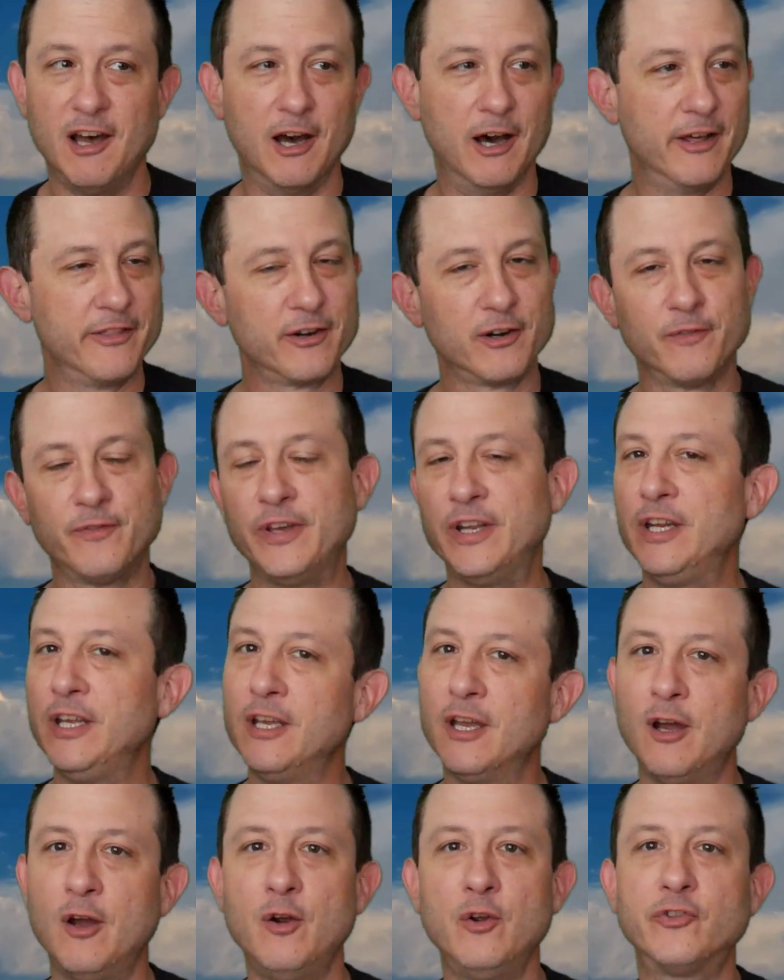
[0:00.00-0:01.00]
Other
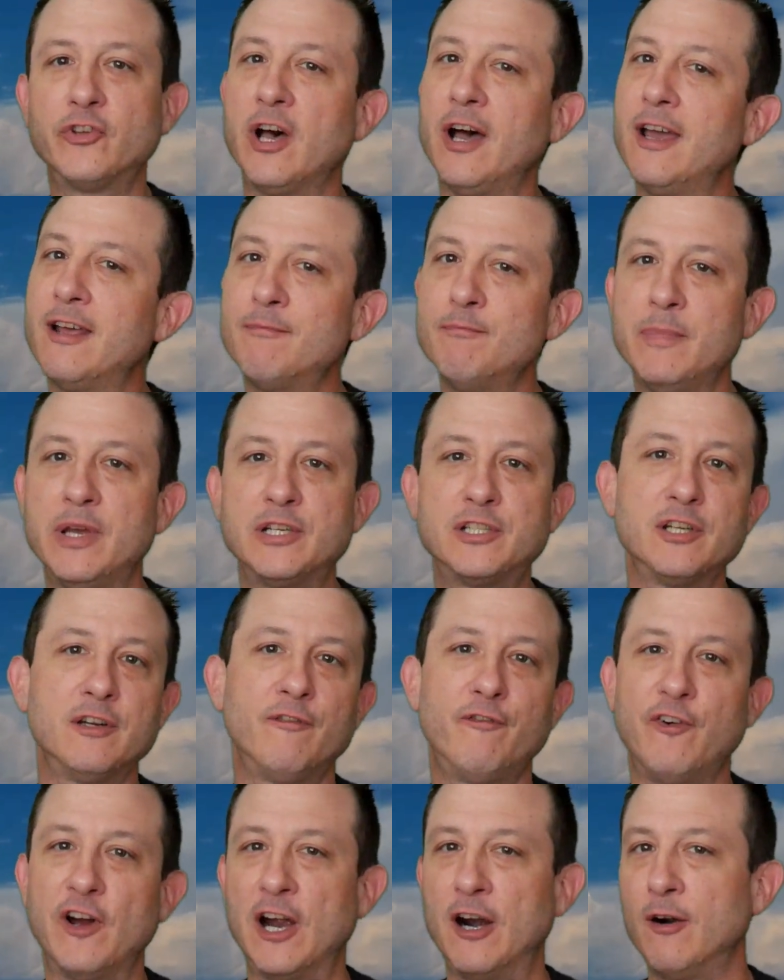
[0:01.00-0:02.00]
videos I had
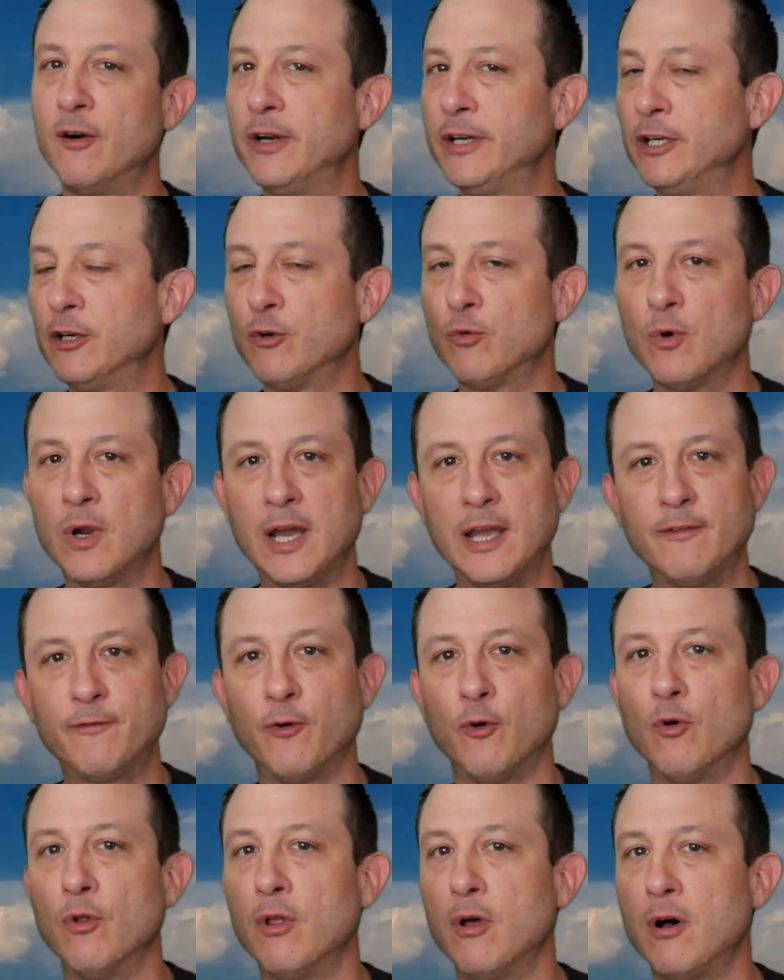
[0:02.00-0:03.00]
mentioned firing your
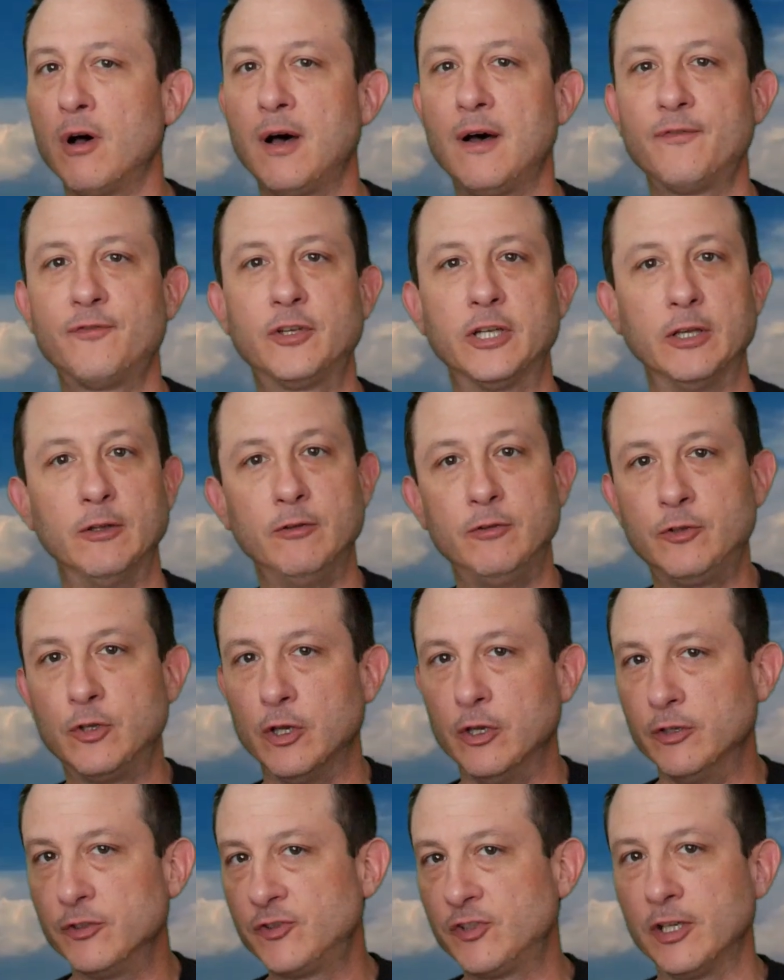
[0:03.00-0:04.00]
rifle off
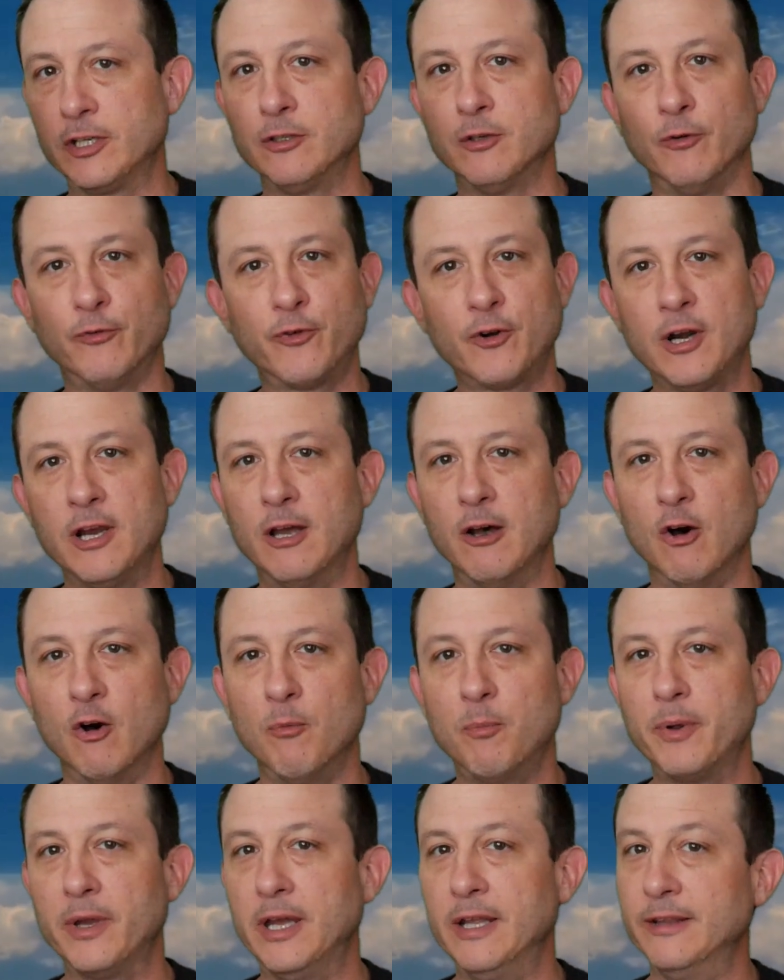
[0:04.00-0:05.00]
to signal for help,